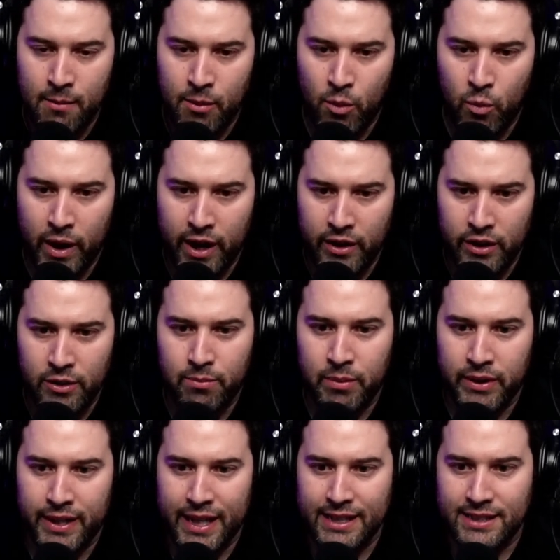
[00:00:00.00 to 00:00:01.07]
But where do you
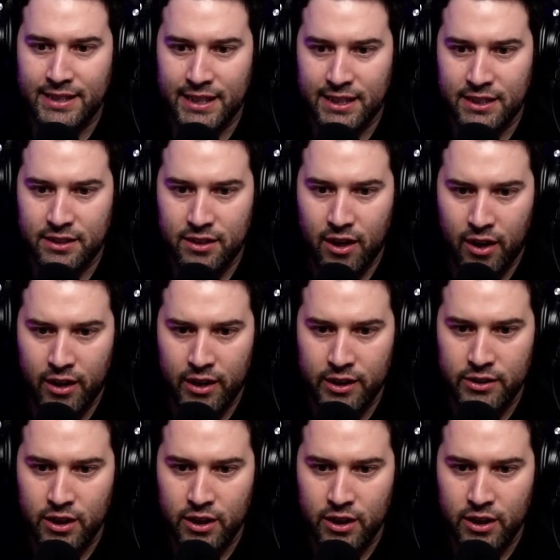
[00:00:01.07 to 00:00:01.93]
put that sixth starter?